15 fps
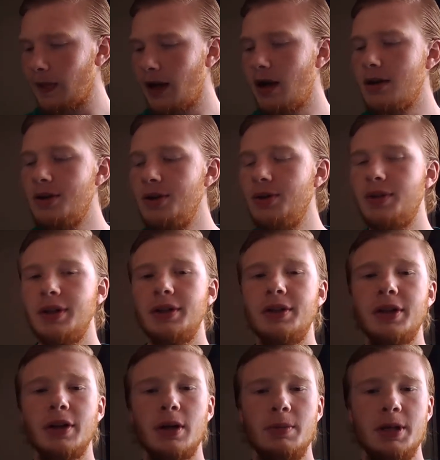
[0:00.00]
I do think that
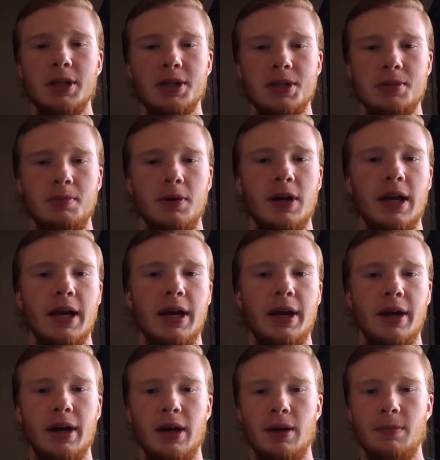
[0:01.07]
they're going to beat the spread.
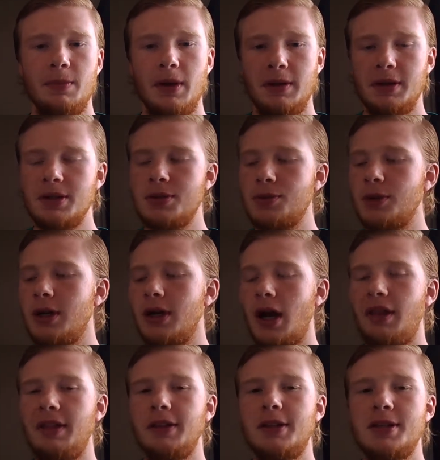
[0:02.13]
I
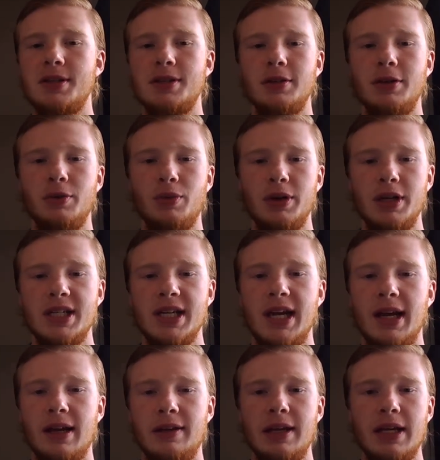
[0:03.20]
think this is a good one to
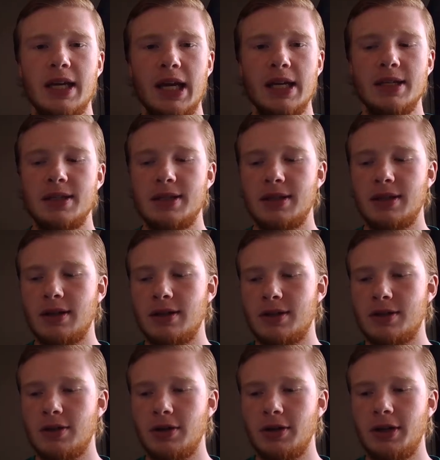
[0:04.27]
take. I think Kansas is going to
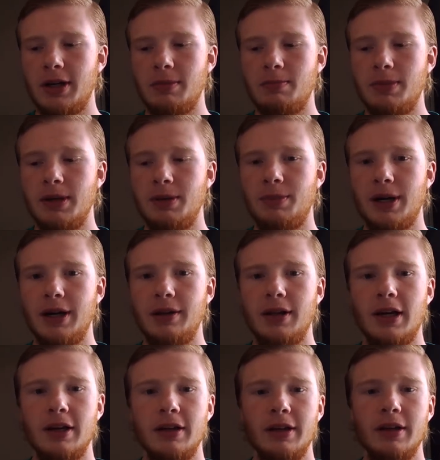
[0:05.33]
start getting beat by a
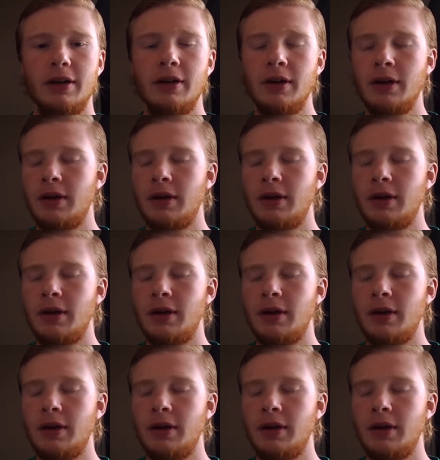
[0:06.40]
lot again.